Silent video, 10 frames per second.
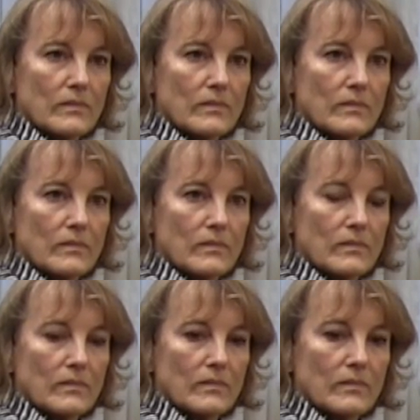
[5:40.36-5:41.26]

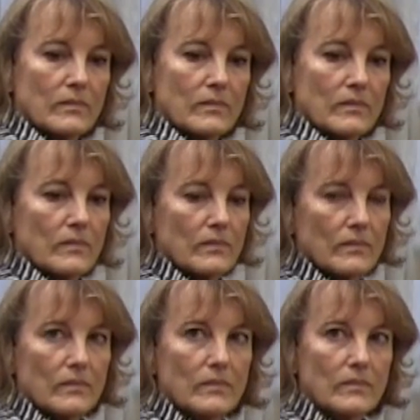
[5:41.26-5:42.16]

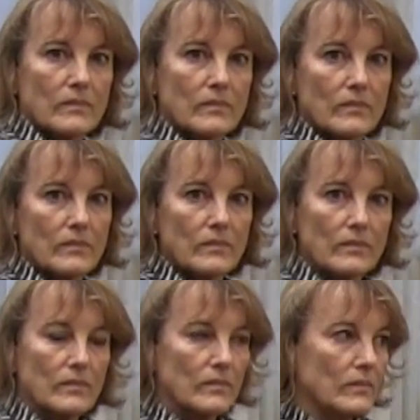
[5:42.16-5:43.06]

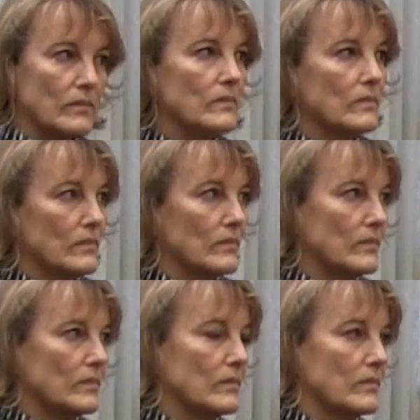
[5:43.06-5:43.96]

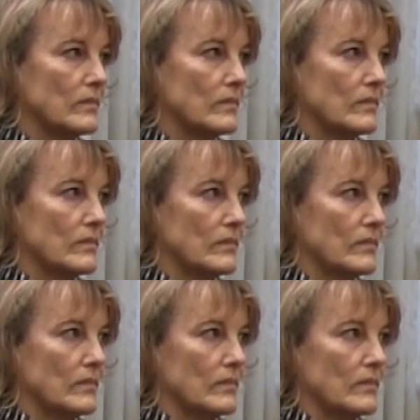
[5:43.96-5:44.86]

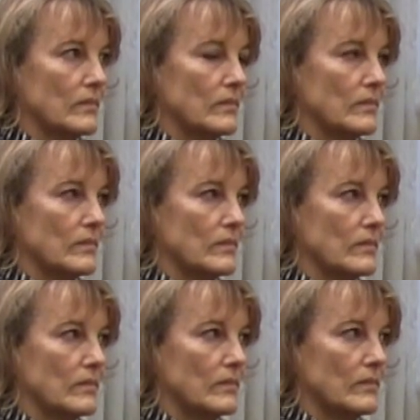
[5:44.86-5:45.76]

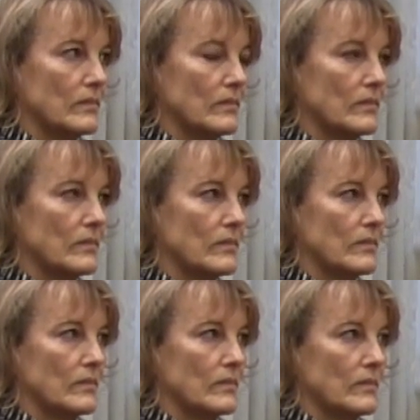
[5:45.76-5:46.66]

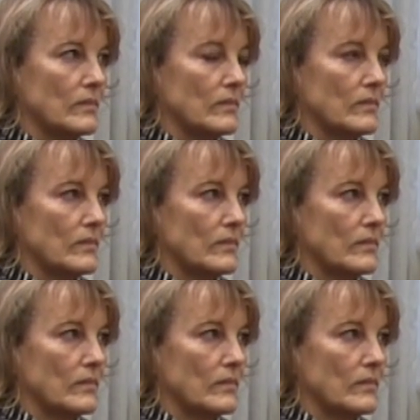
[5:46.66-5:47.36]
(not speaking)